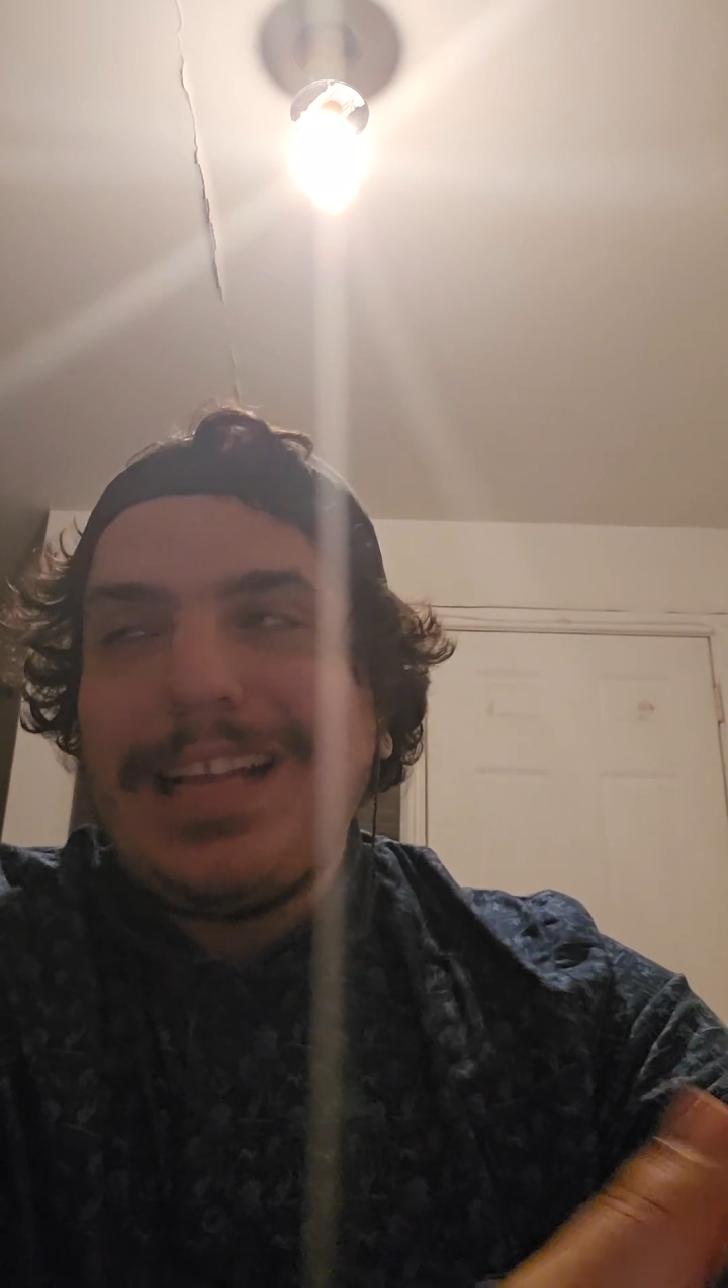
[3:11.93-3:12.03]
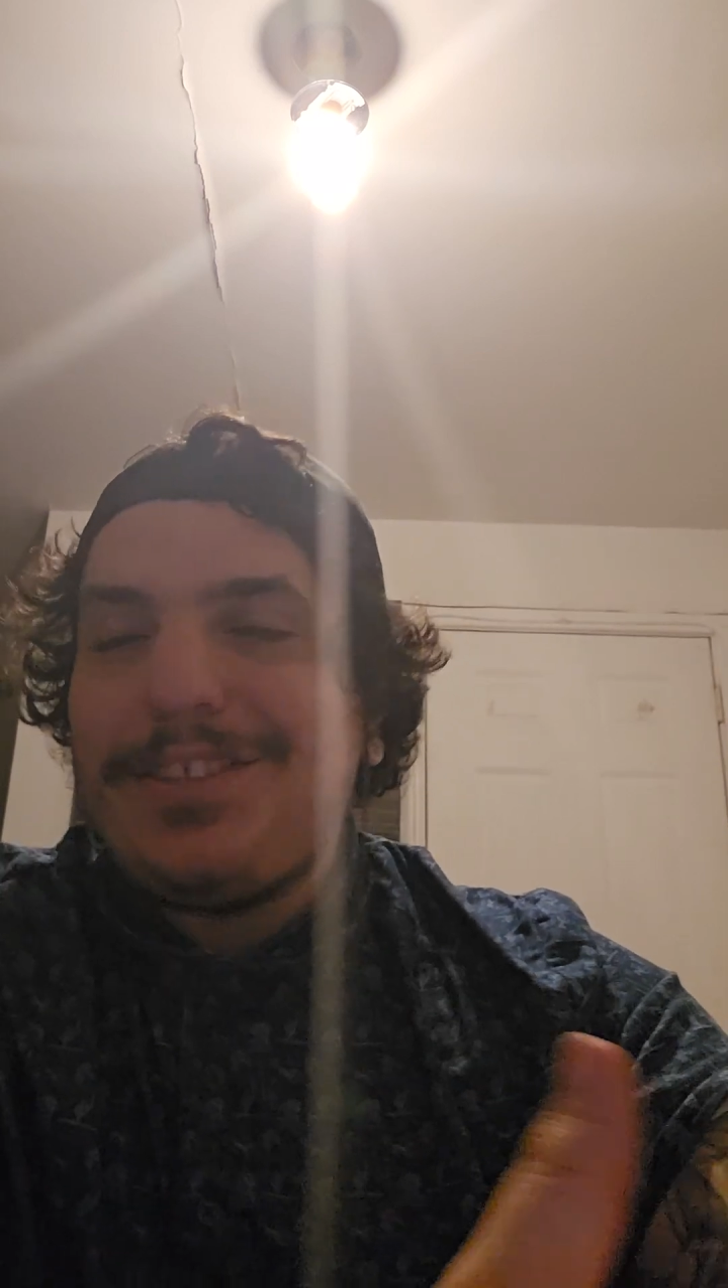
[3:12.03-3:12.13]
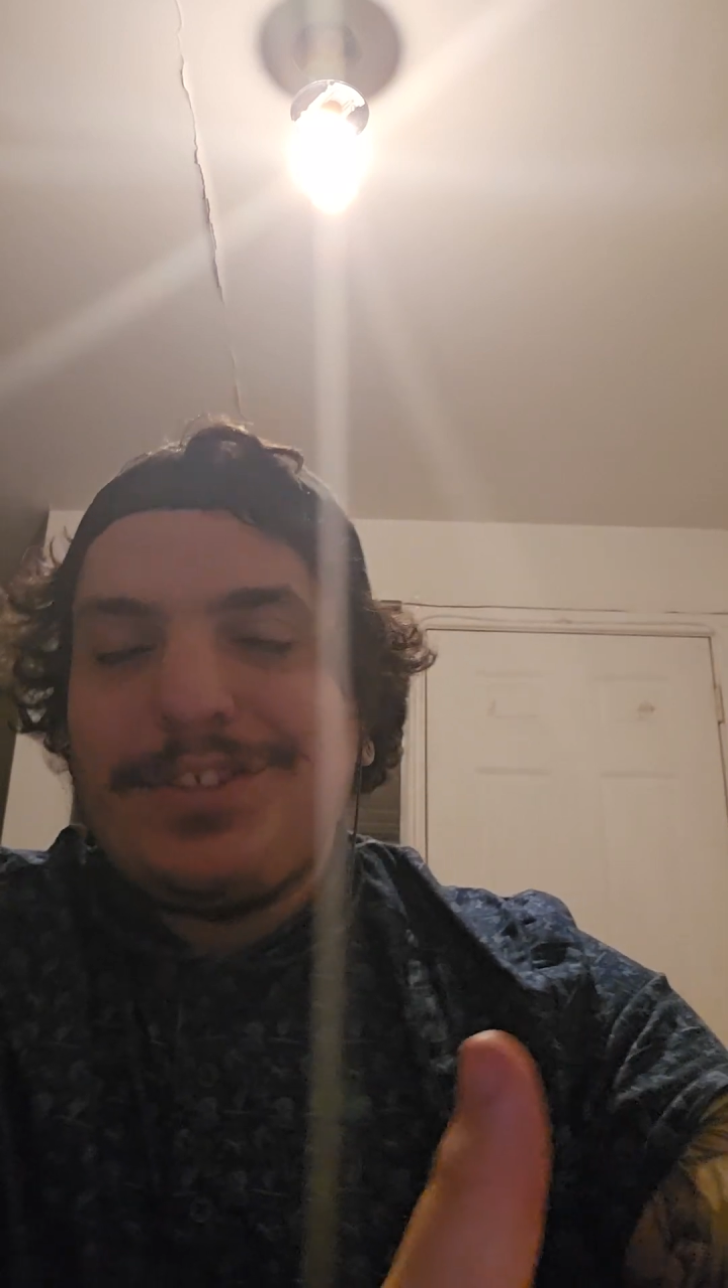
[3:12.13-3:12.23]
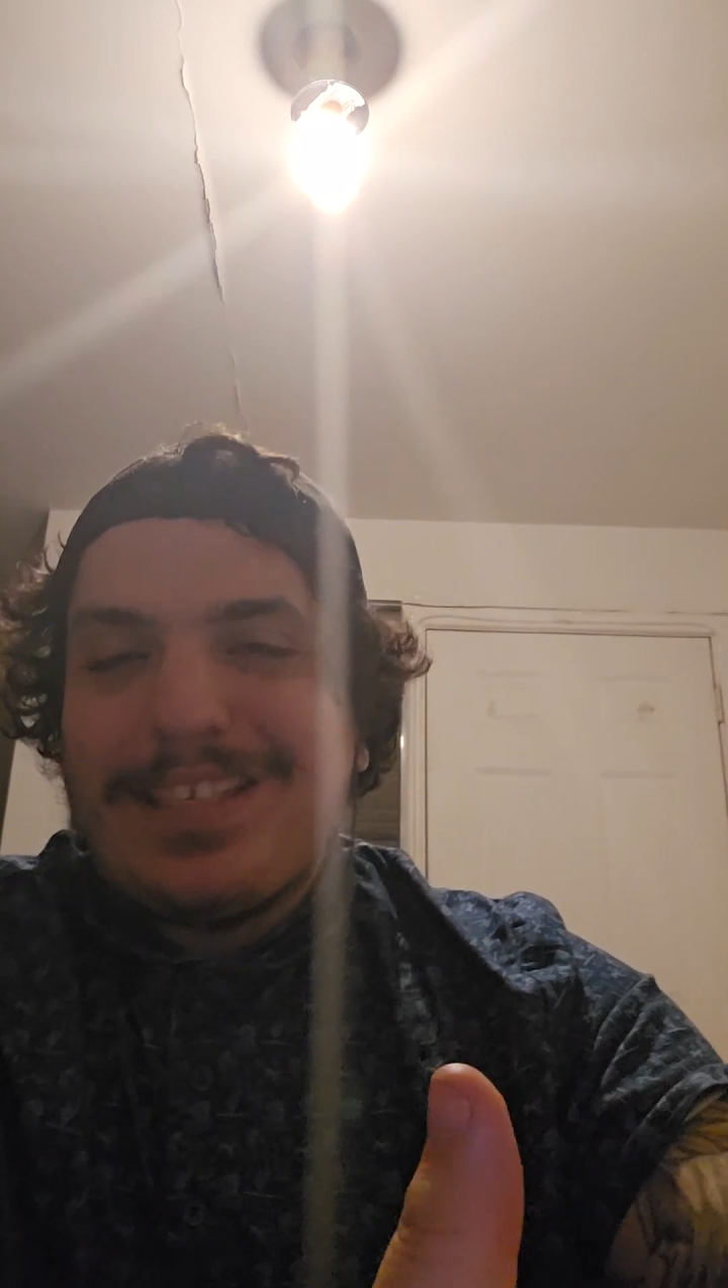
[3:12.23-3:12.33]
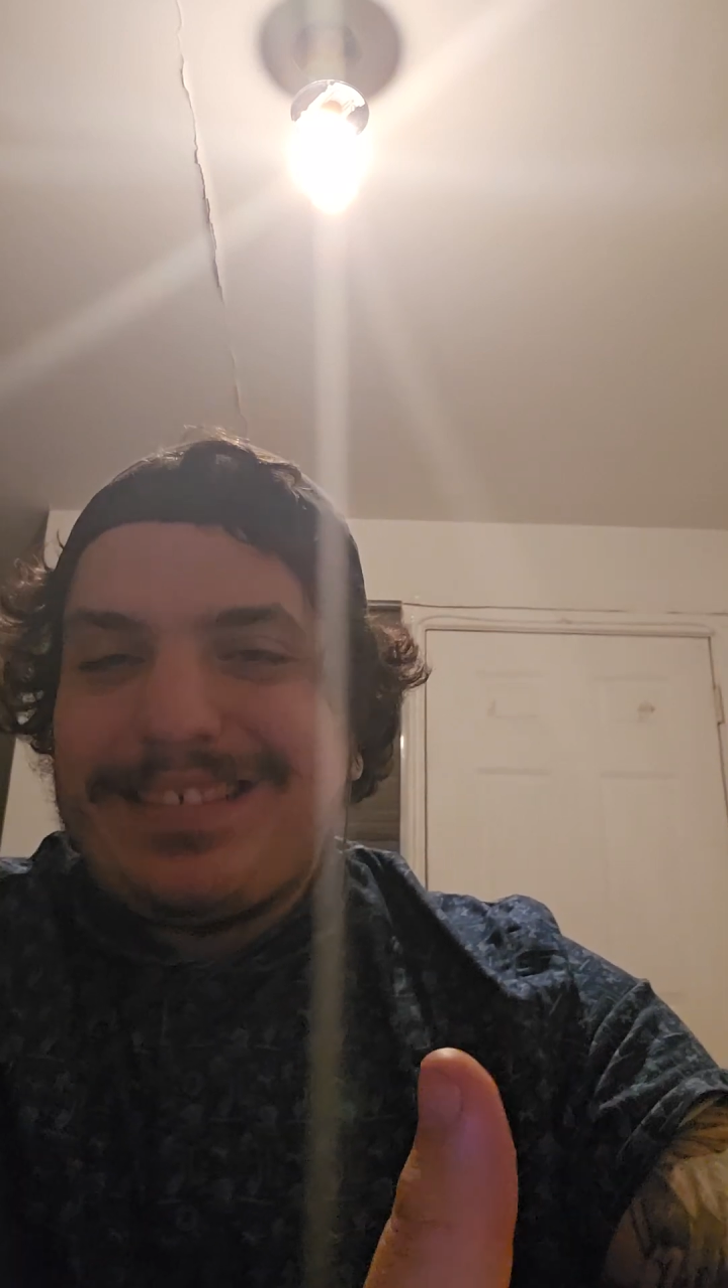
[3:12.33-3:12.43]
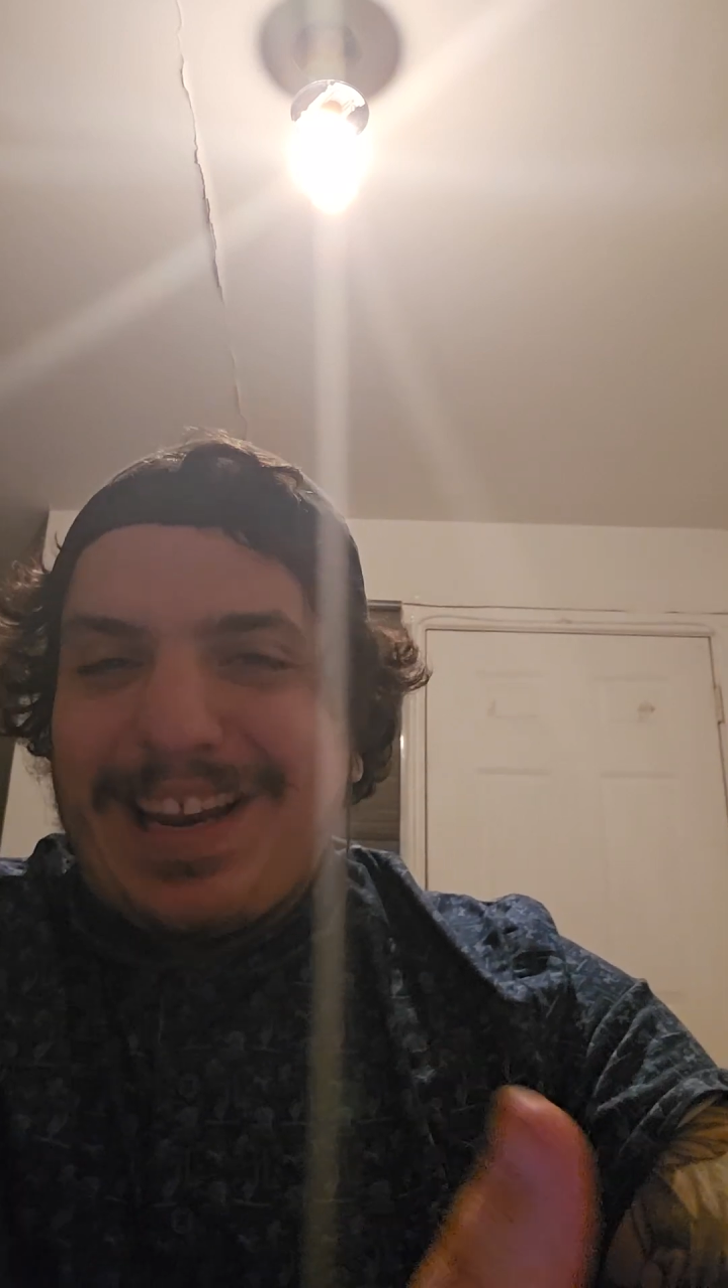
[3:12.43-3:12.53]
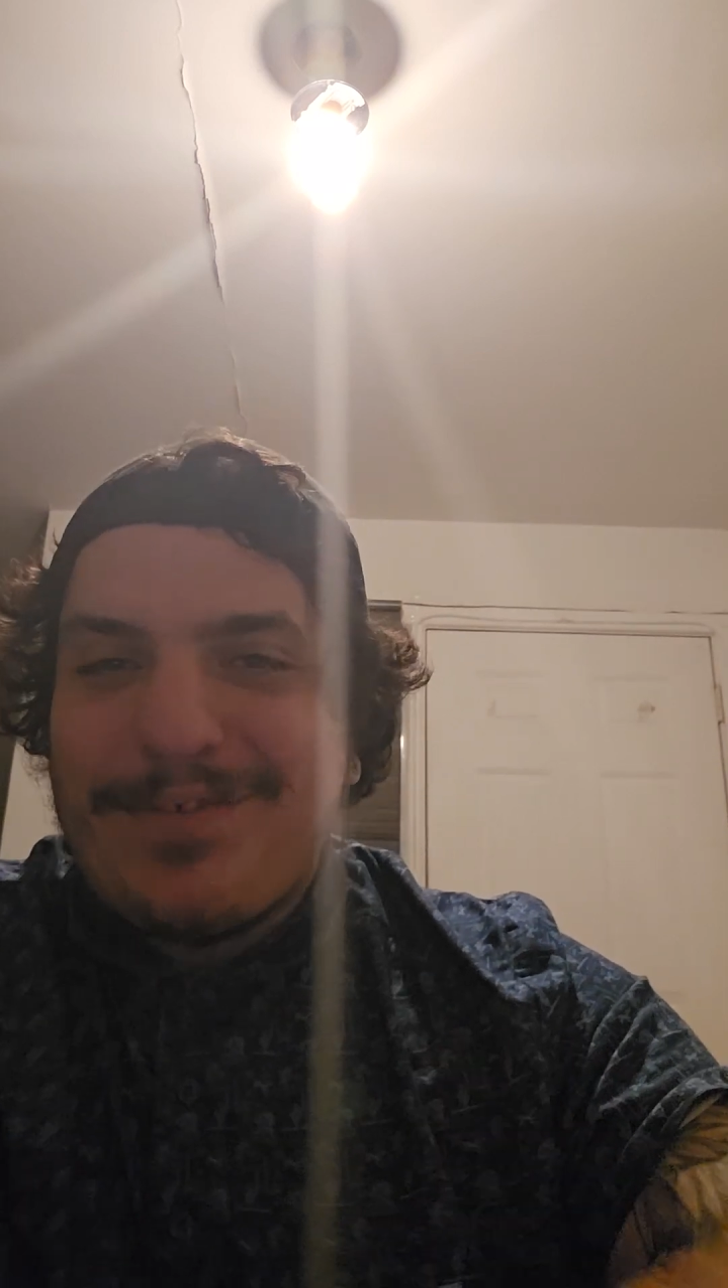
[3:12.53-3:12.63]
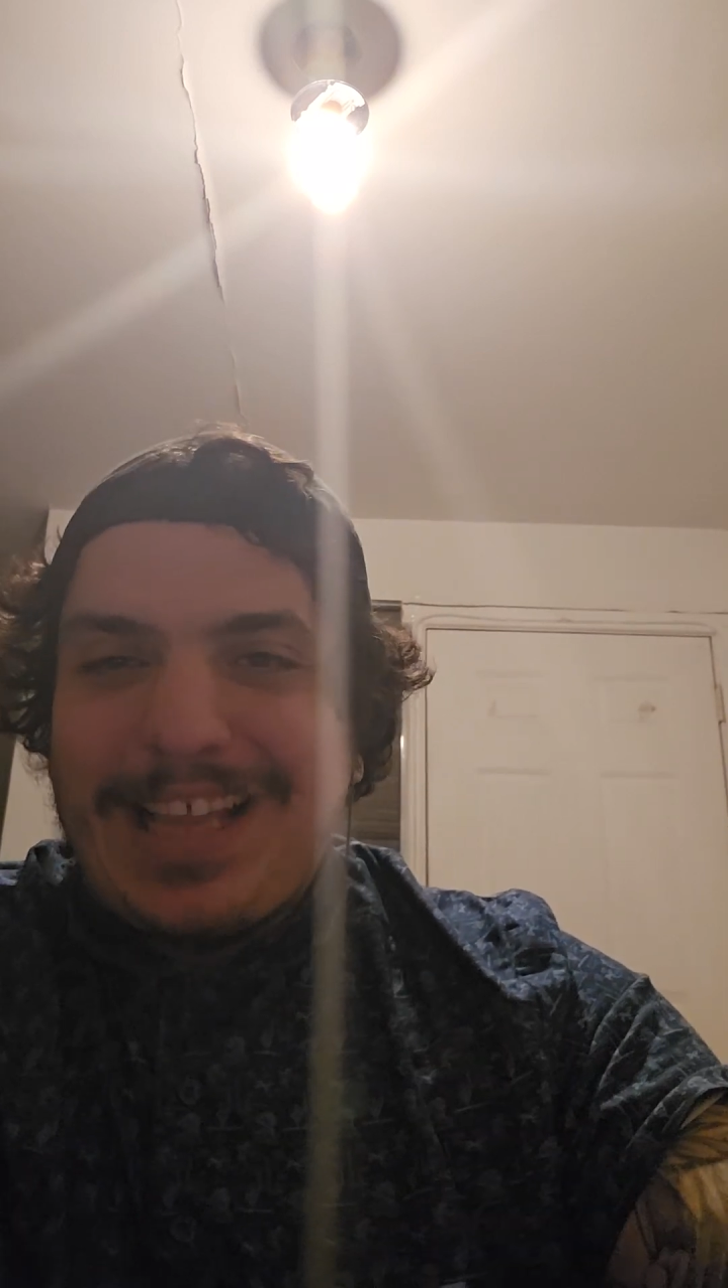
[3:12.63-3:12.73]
That's just a side